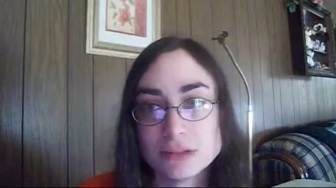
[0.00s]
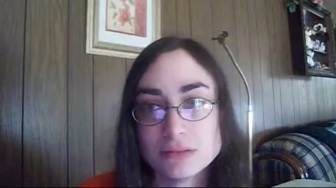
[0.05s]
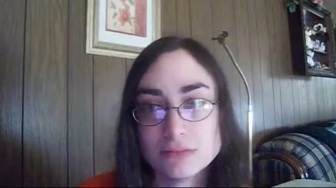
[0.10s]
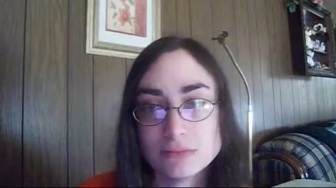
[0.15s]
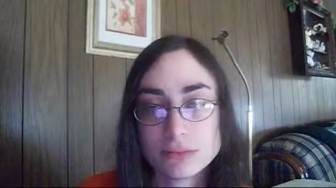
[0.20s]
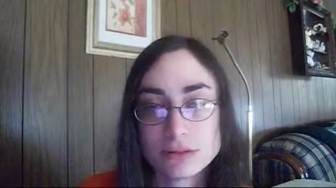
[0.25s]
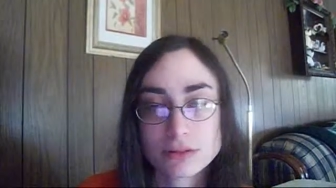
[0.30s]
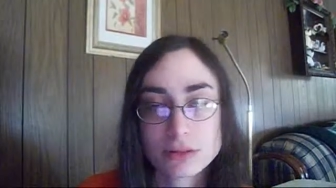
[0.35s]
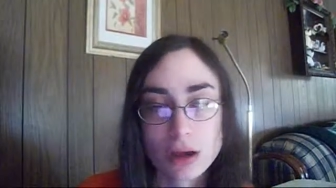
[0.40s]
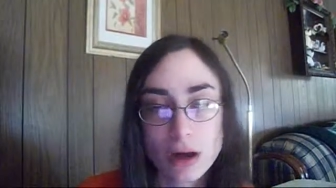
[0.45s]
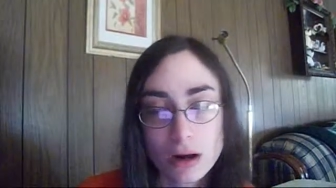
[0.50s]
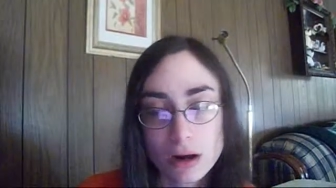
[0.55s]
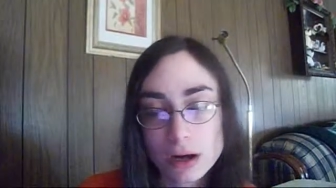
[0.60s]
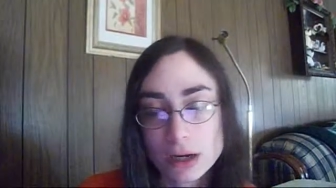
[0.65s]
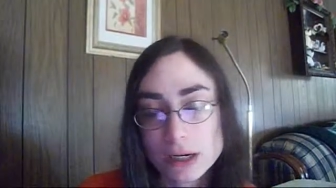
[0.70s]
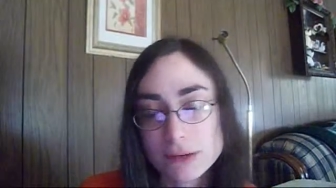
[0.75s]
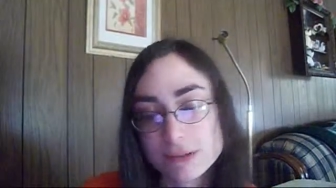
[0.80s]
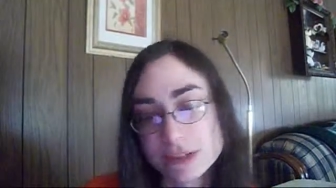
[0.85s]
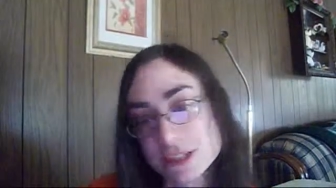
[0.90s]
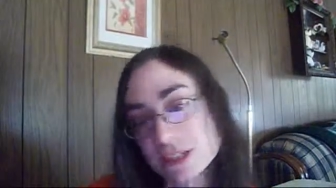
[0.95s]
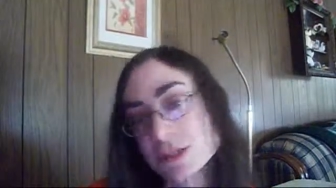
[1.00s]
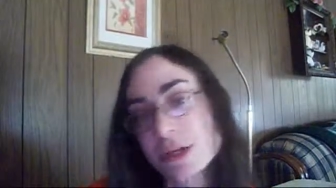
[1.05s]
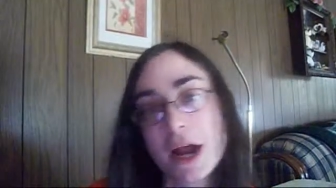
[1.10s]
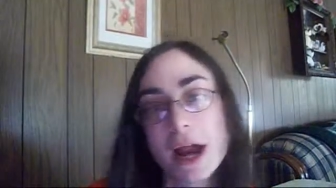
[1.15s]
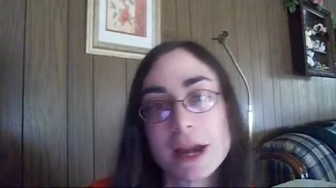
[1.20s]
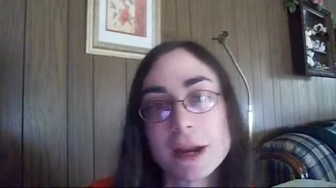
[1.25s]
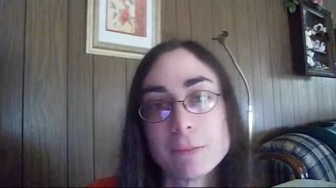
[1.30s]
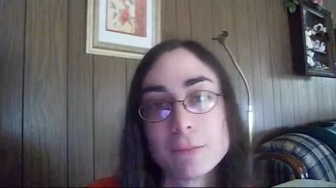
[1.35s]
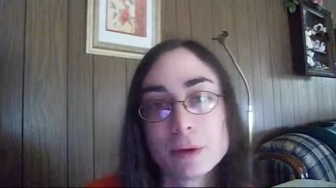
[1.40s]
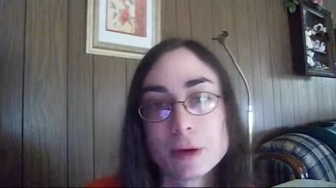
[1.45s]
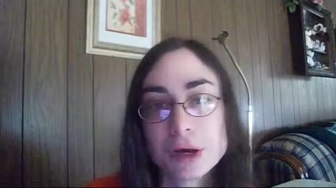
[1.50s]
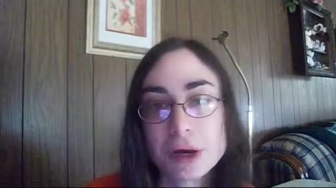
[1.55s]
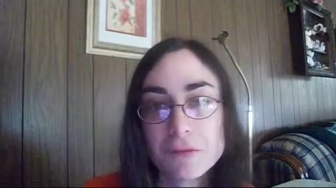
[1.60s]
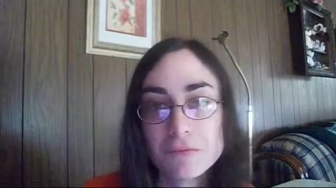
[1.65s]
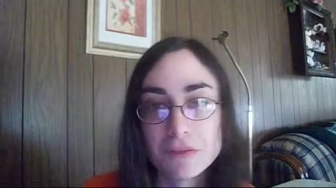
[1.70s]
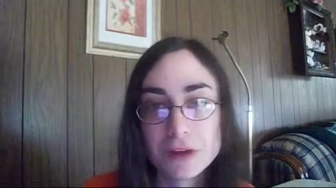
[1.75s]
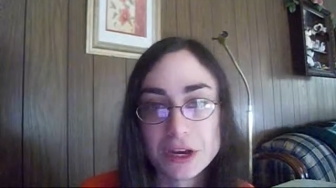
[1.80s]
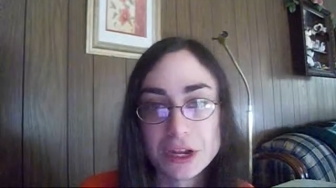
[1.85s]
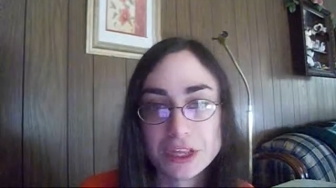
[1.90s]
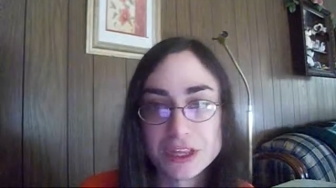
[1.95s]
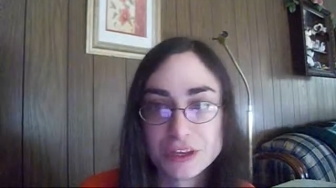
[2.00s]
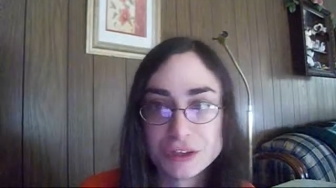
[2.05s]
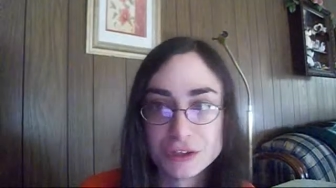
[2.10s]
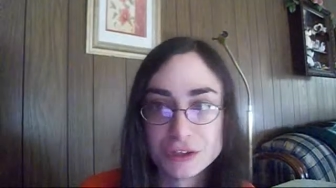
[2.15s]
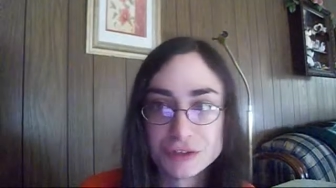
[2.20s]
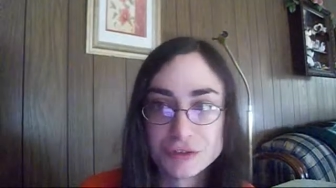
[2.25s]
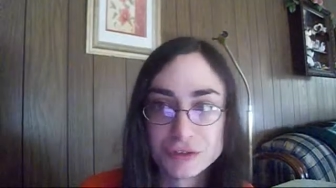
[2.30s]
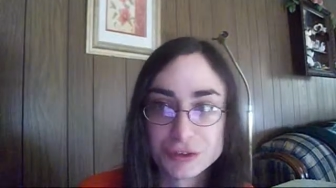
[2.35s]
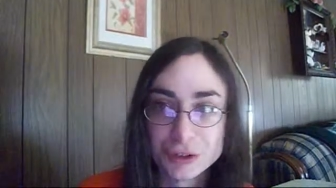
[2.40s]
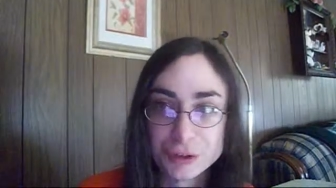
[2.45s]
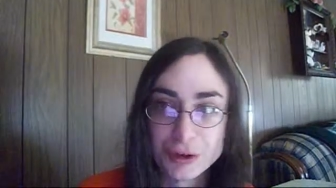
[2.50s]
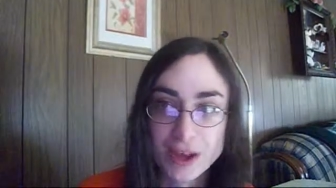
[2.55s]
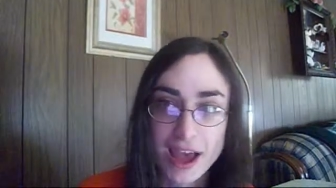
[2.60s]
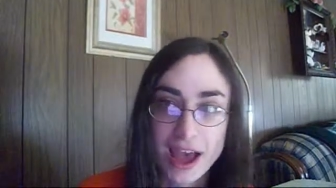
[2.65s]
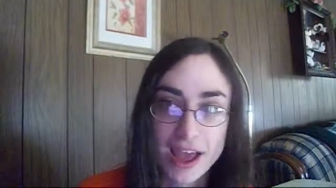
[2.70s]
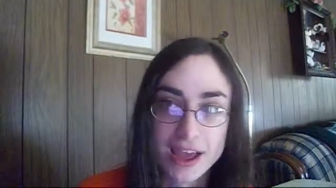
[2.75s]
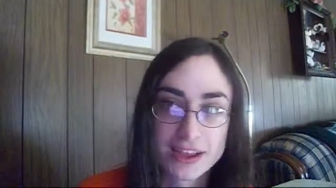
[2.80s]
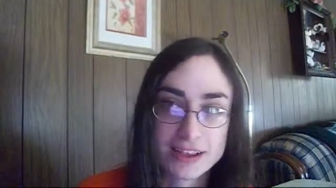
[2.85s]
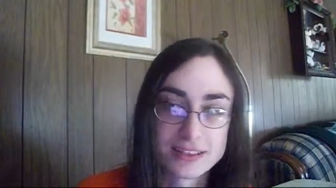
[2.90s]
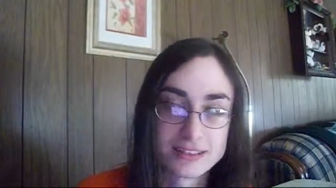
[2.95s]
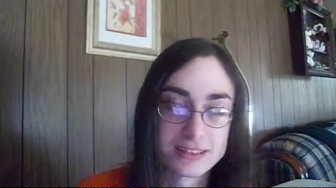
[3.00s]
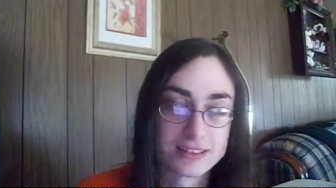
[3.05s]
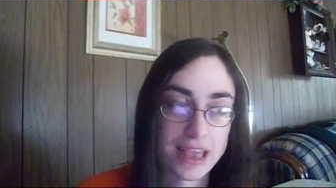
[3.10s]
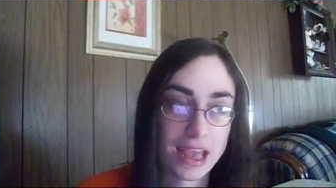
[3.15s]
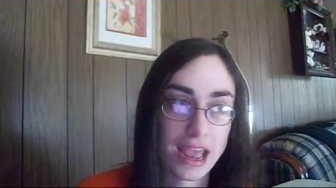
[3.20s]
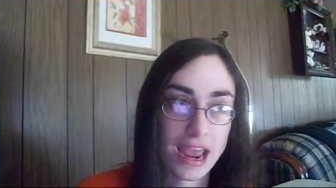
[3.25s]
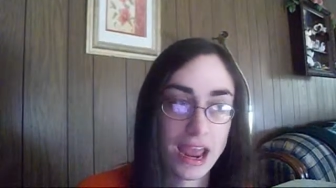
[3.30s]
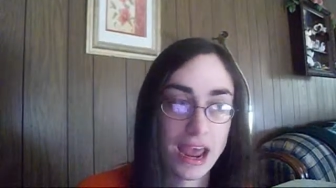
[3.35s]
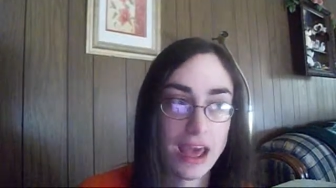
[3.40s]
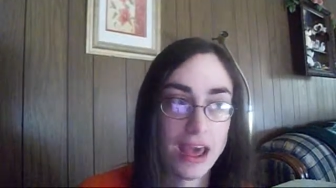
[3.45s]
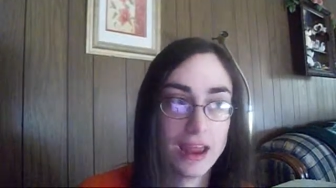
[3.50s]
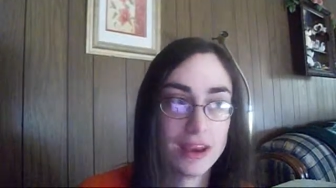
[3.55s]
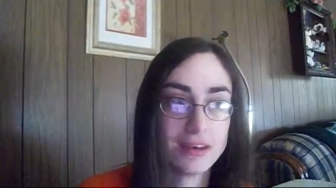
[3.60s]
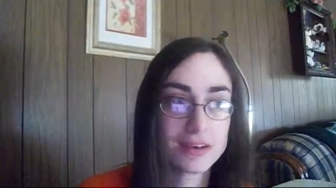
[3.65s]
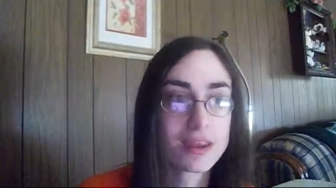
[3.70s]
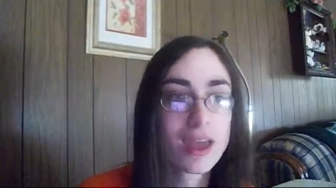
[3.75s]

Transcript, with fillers: so nervous trying to put up videos for you guys, and